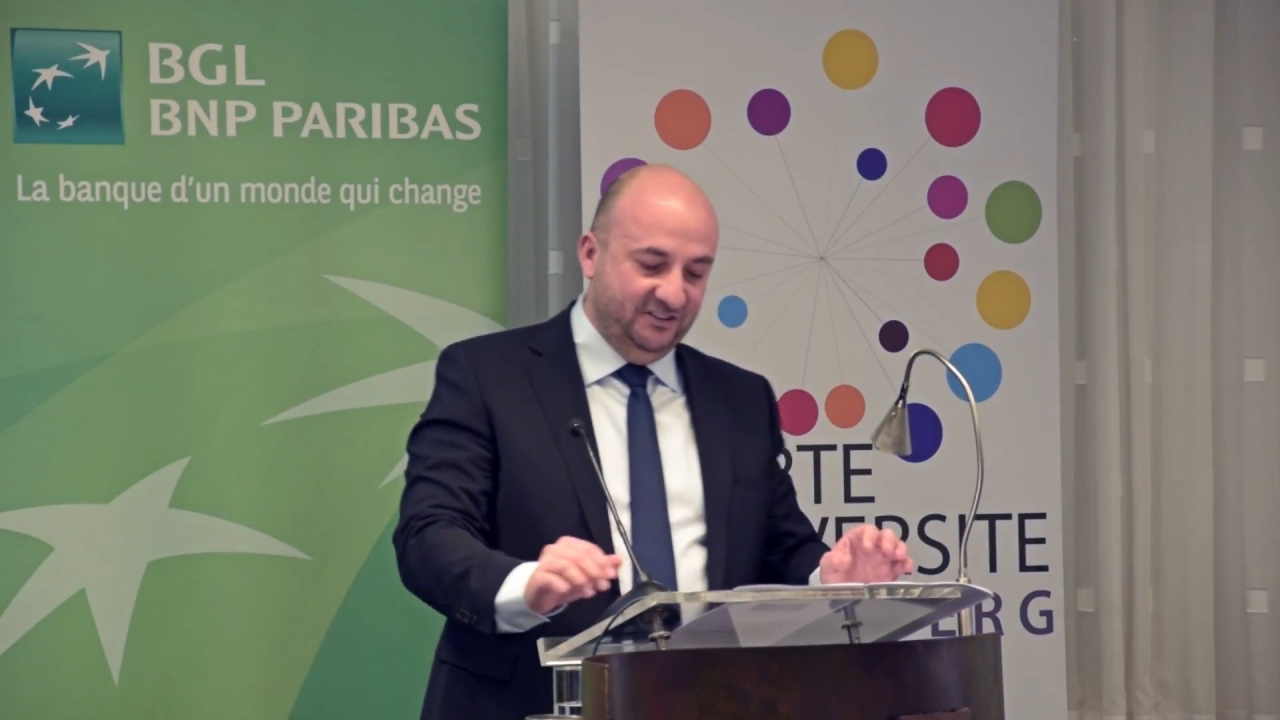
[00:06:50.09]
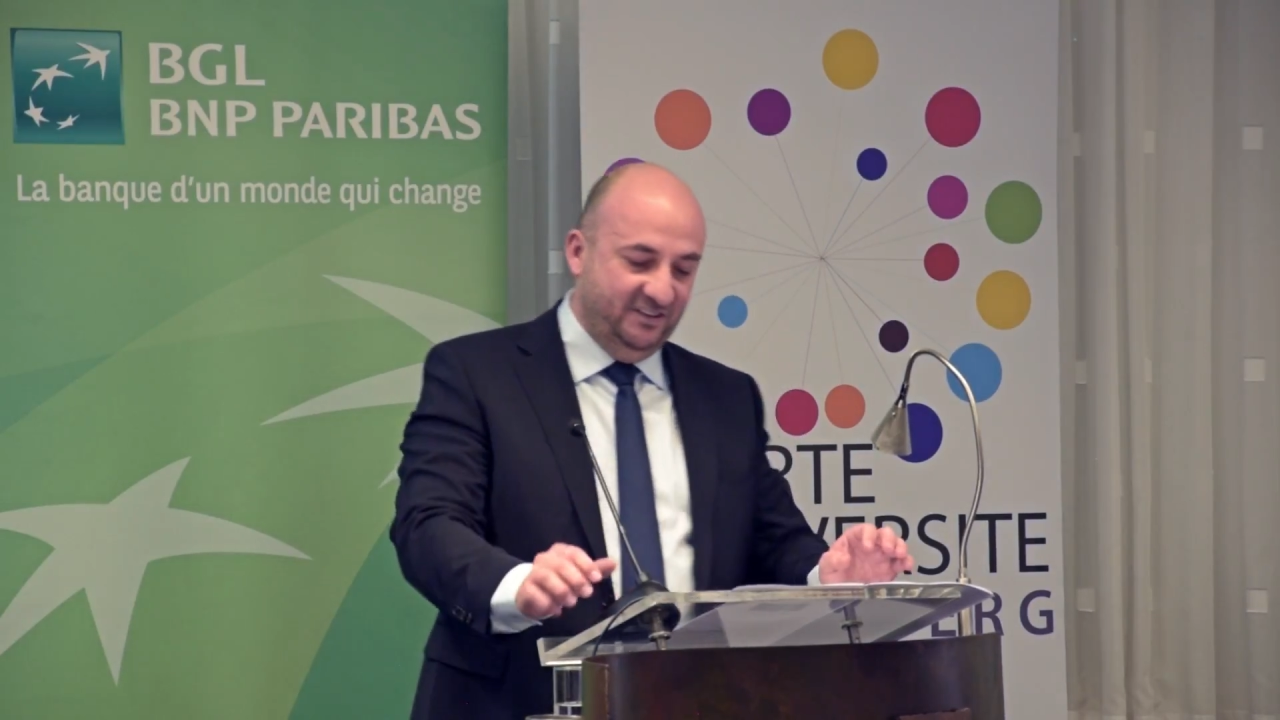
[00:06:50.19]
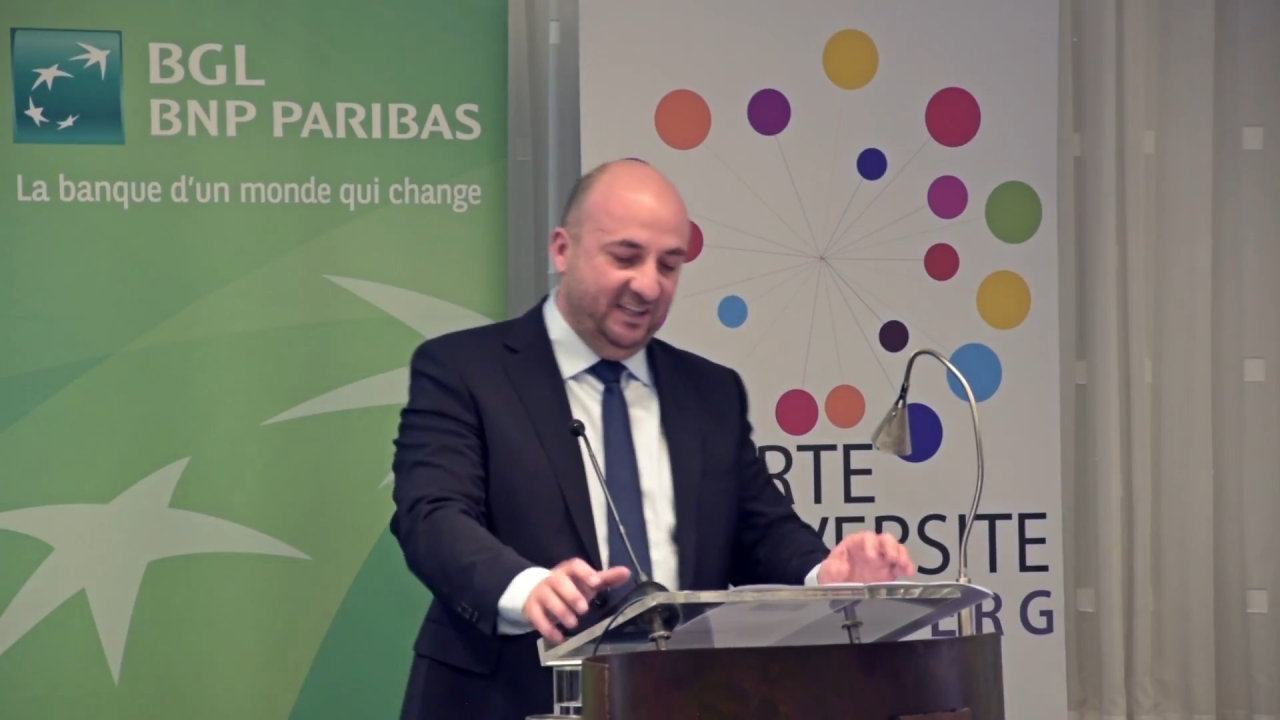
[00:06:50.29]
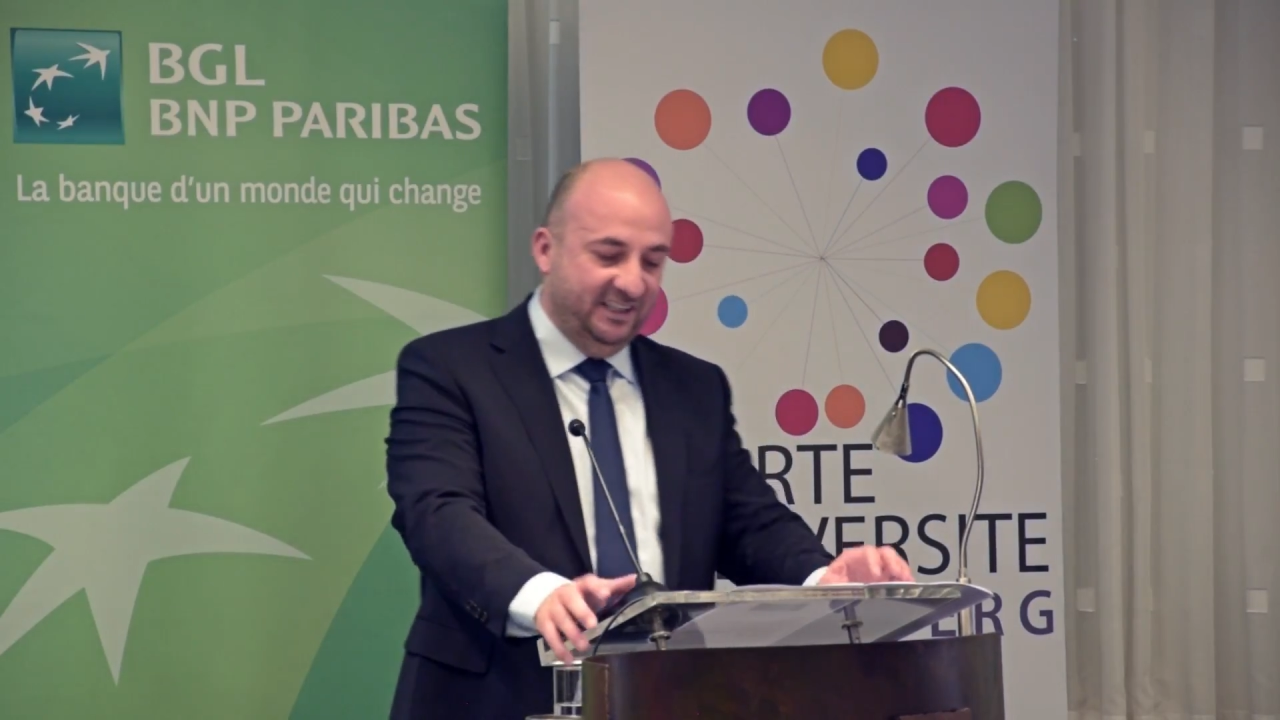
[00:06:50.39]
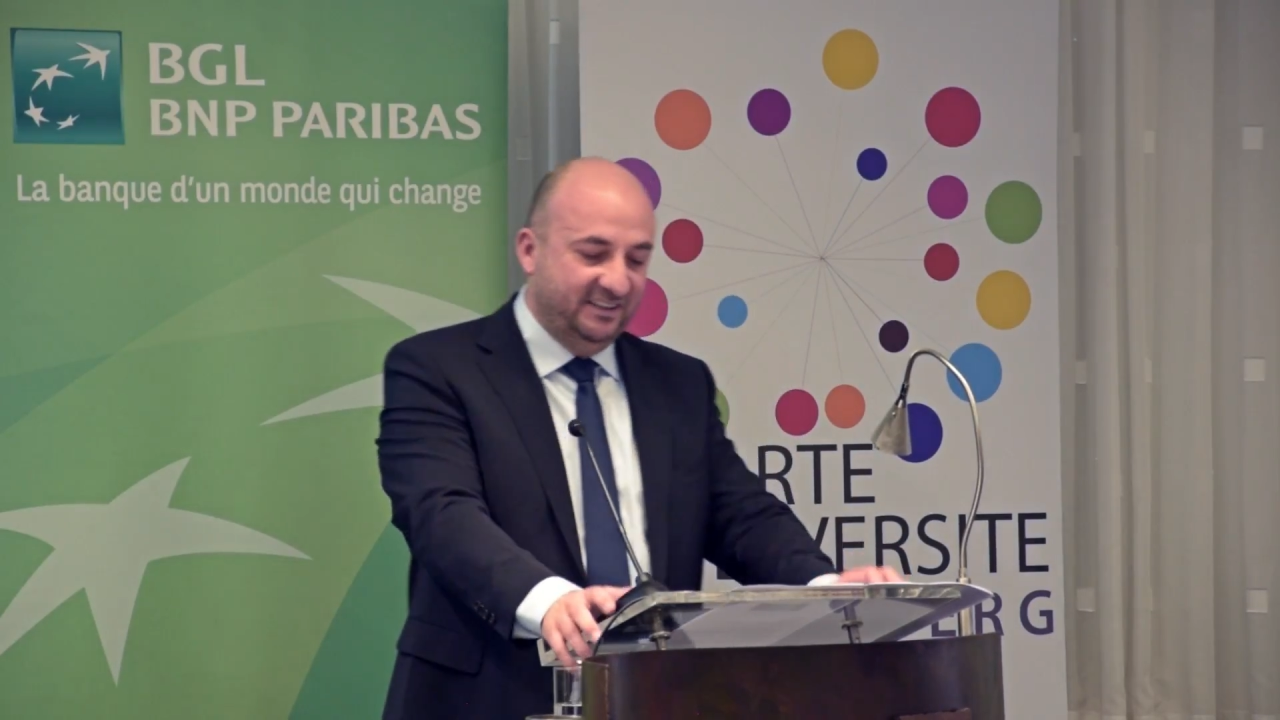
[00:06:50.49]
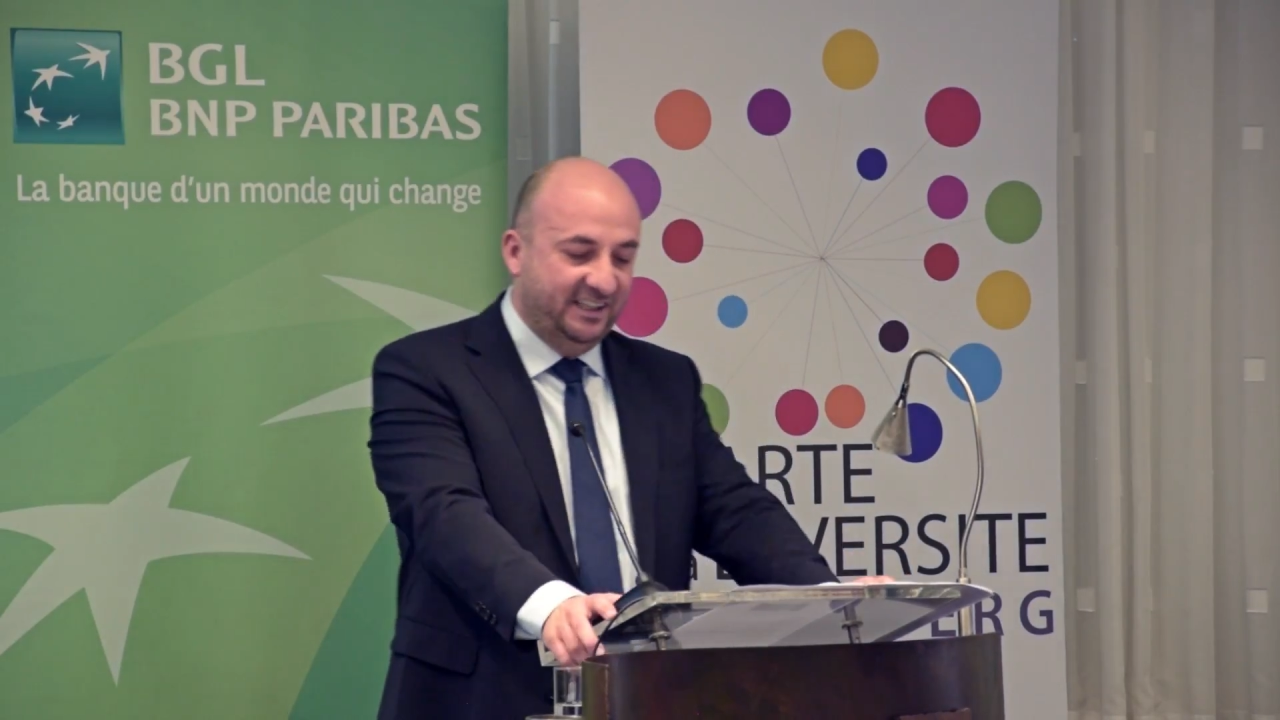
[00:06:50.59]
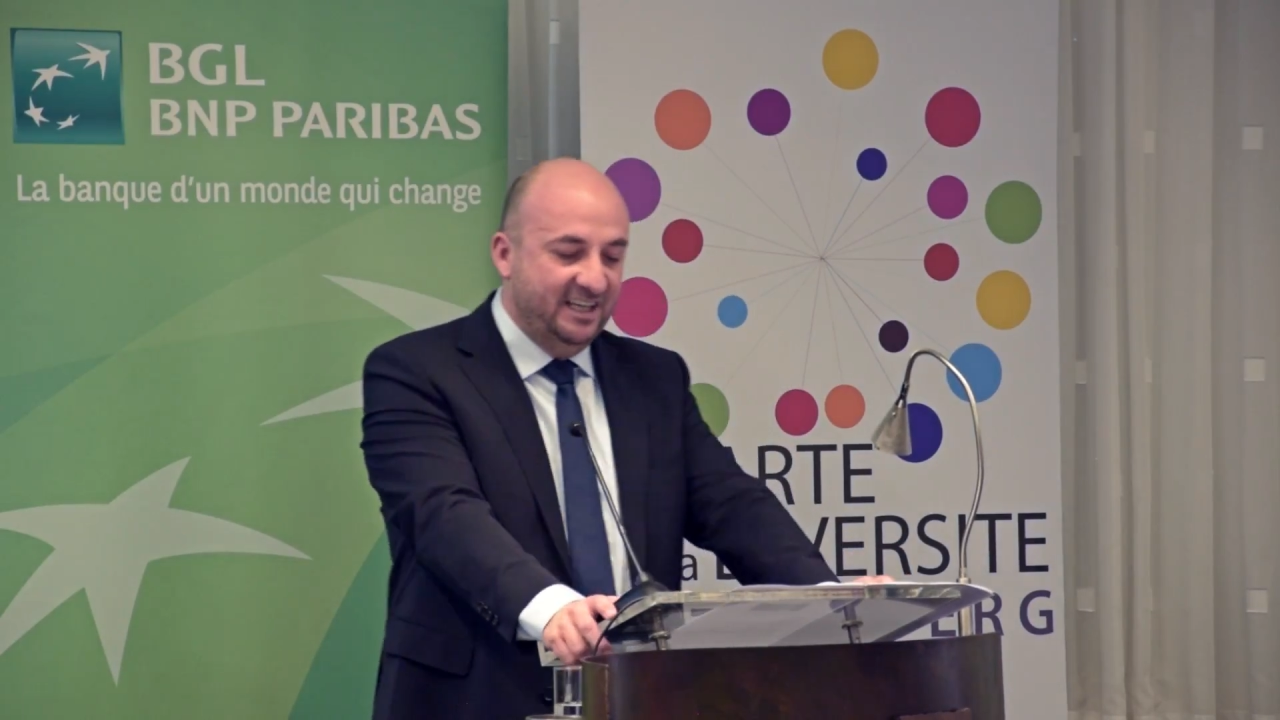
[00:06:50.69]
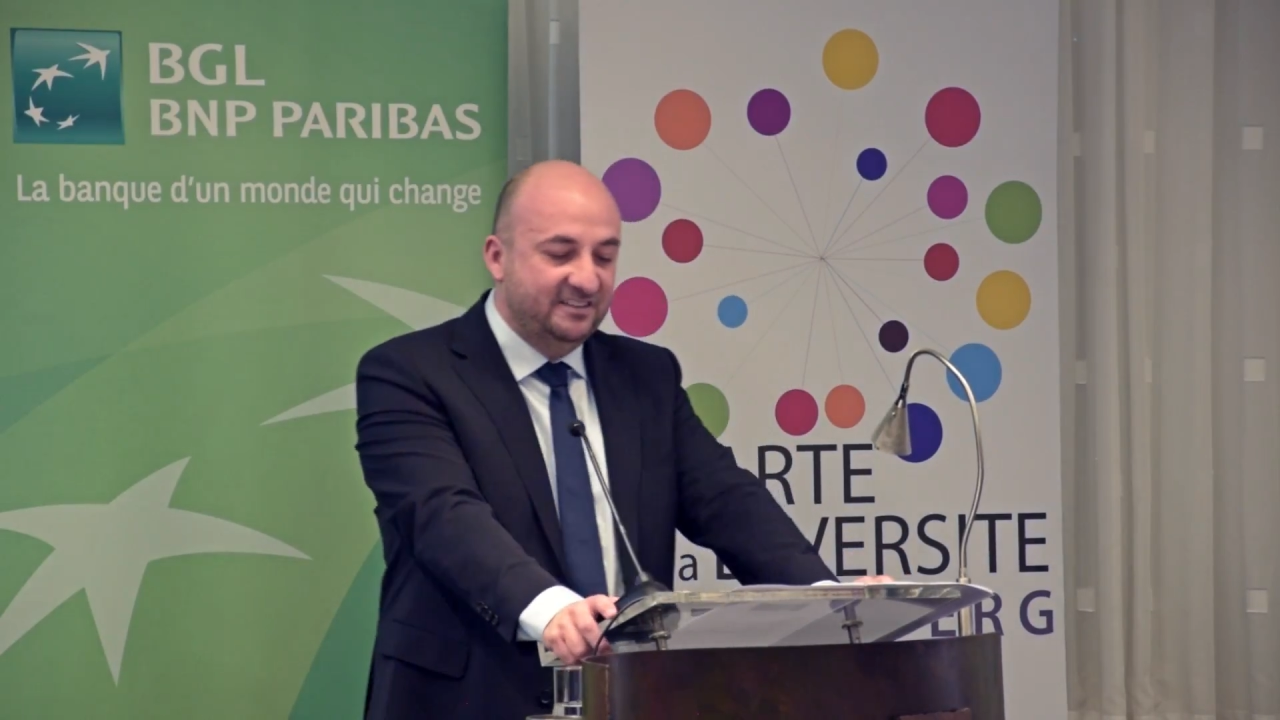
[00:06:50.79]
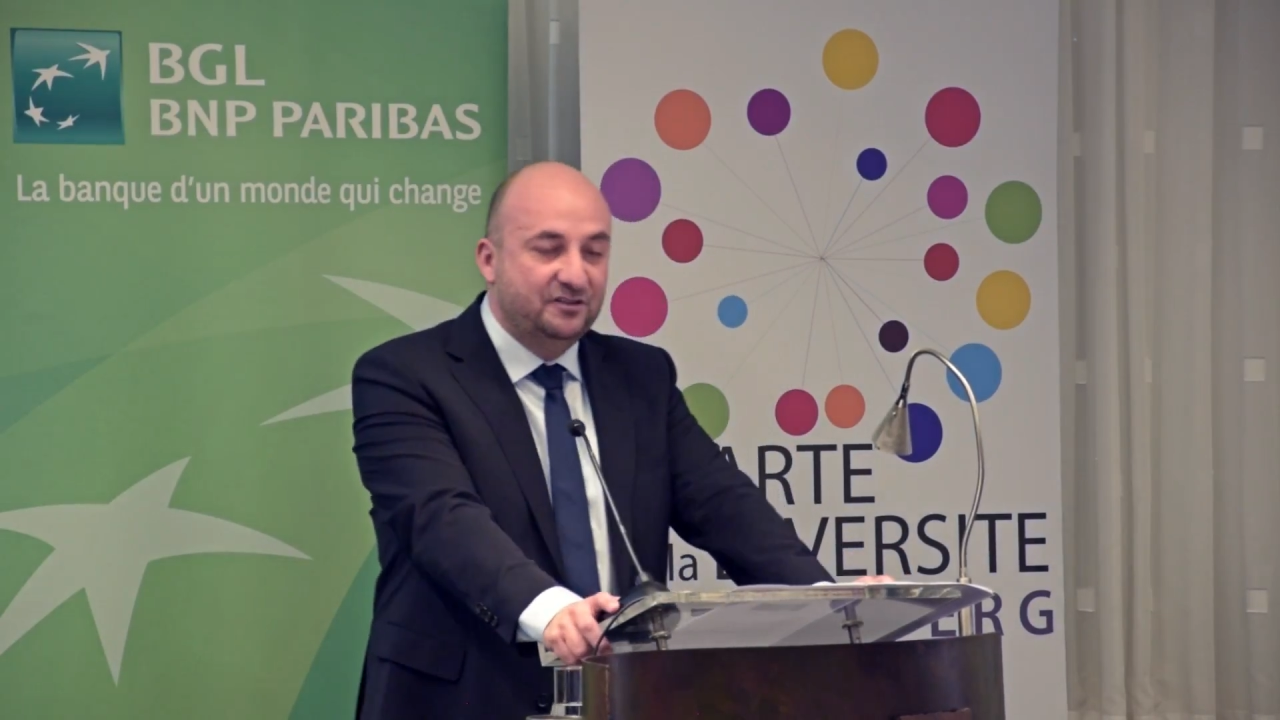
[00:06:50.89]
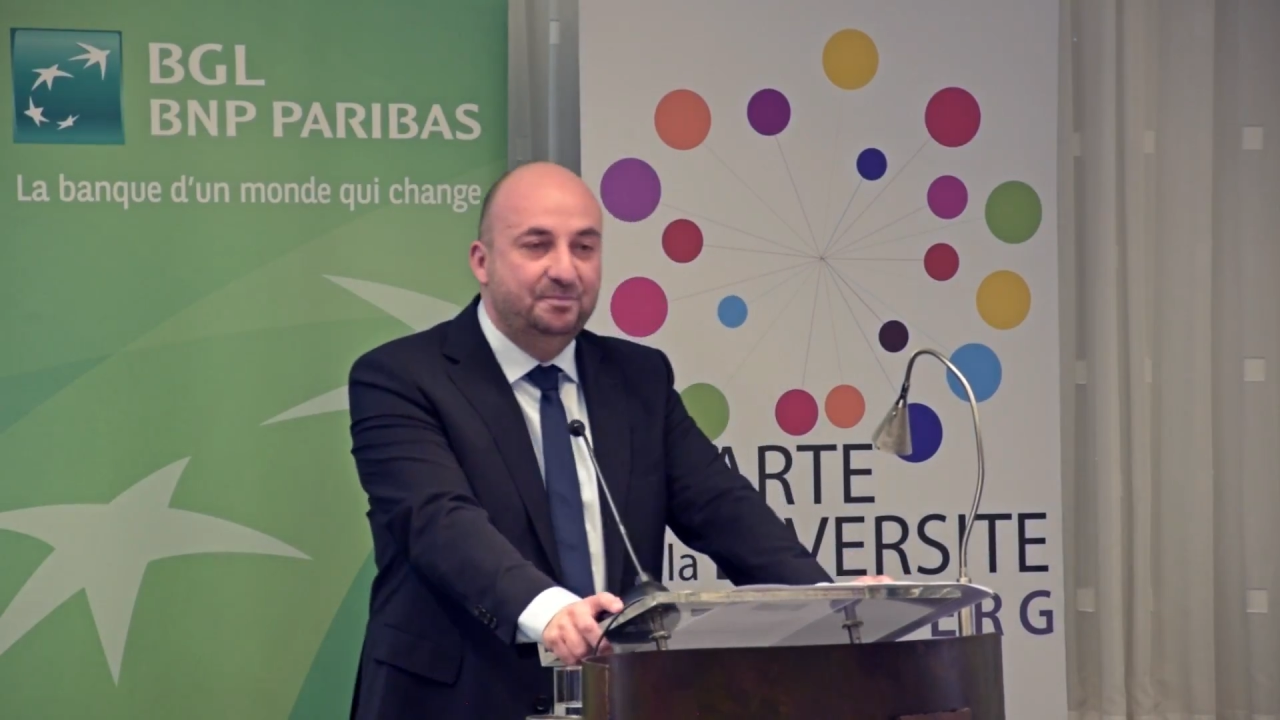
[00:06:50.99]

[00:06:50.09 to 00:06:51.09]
to thank the guest